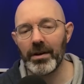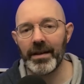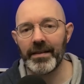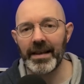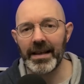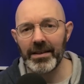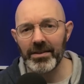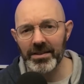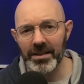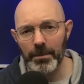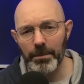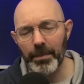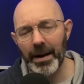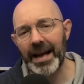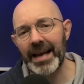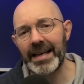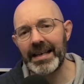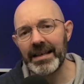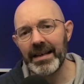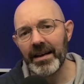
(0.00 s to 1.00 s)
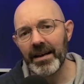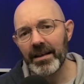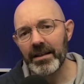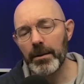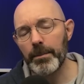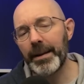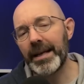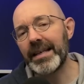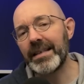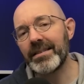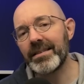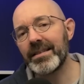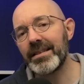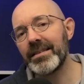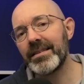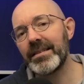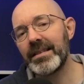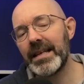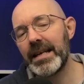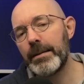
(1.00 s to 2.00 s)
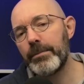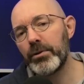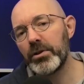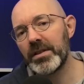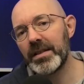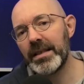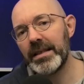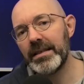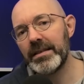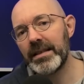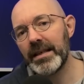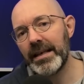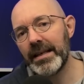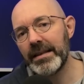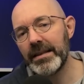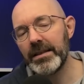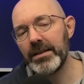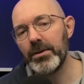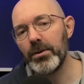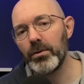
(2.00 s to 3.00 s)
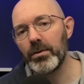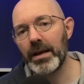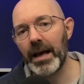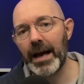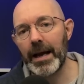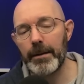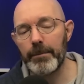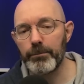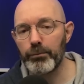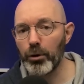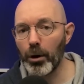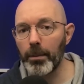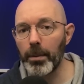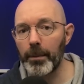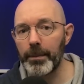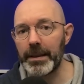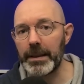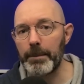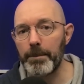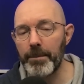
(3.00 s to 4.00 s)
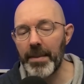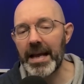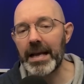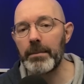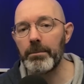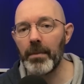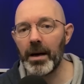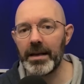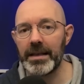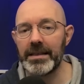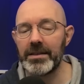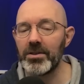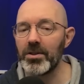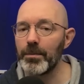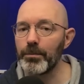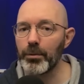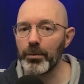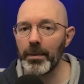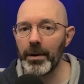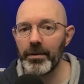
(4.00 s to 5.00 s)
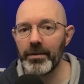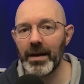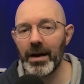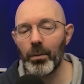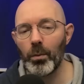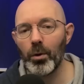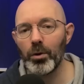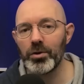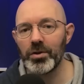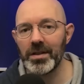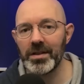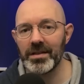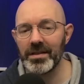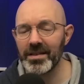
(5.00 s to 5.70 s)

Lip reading: and they used to pay the biggest celebrities in the UK probably big money to promote their watches,